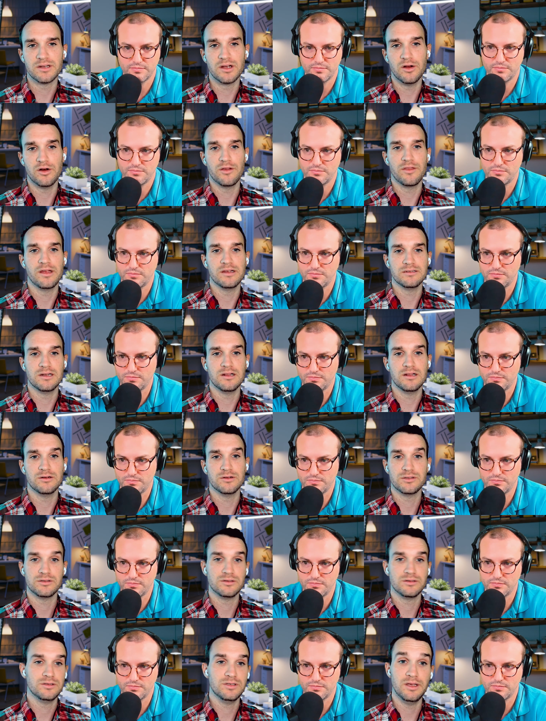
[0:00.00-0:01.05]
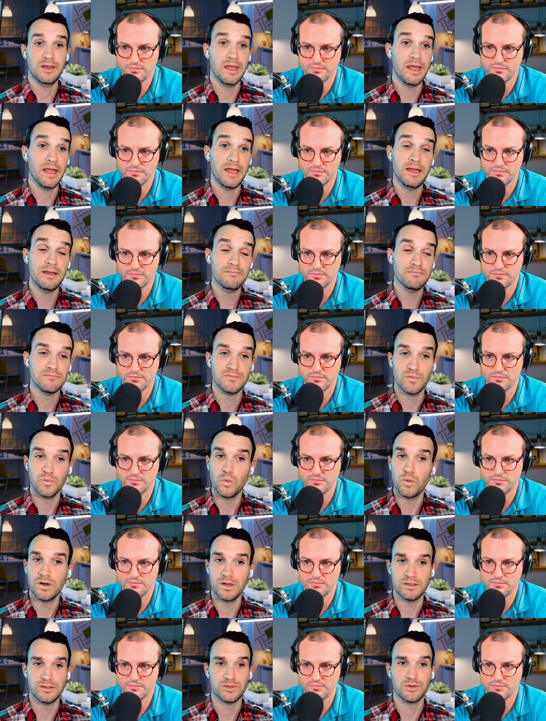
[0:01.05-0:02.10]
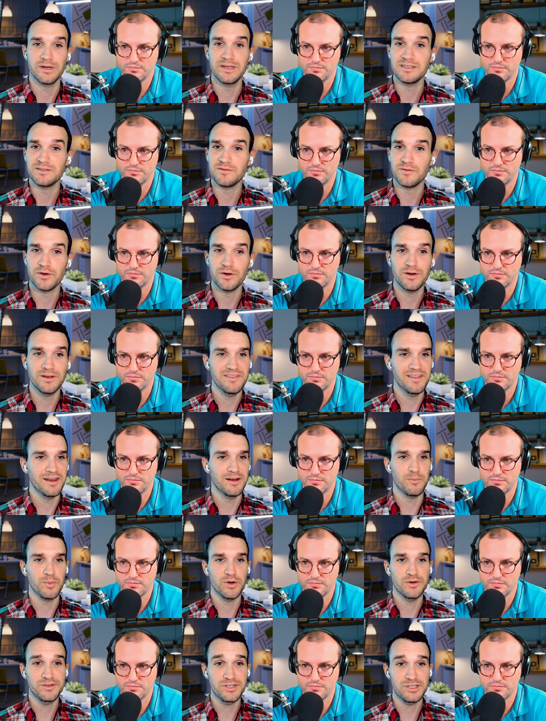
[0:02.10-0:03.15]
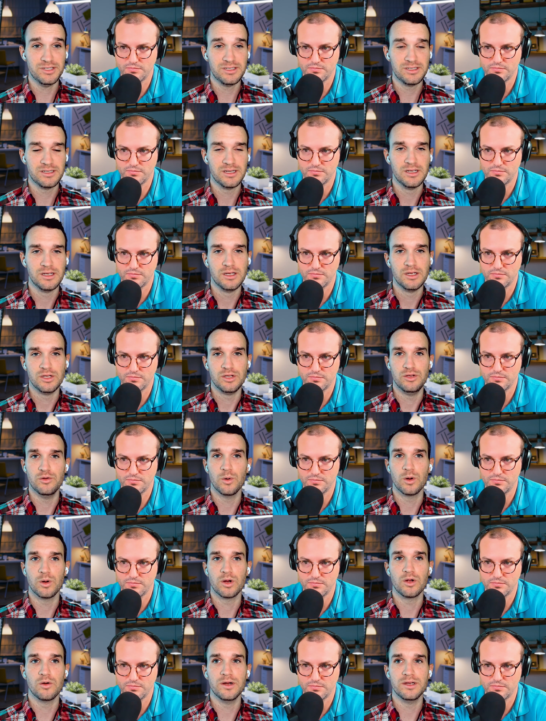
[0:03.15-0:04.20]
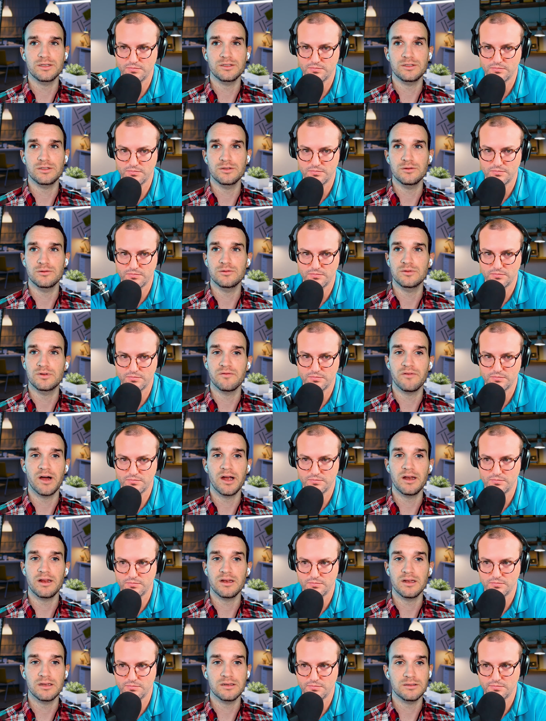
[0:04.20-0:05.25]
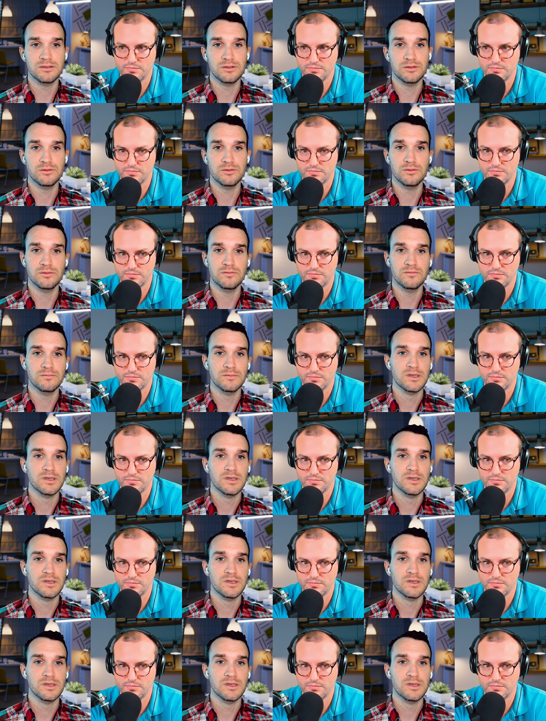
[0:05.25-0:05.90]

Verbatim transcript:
Speaker 1: one hundred thousand dollars today, a transfer, and then a purchase, you are going to divide it into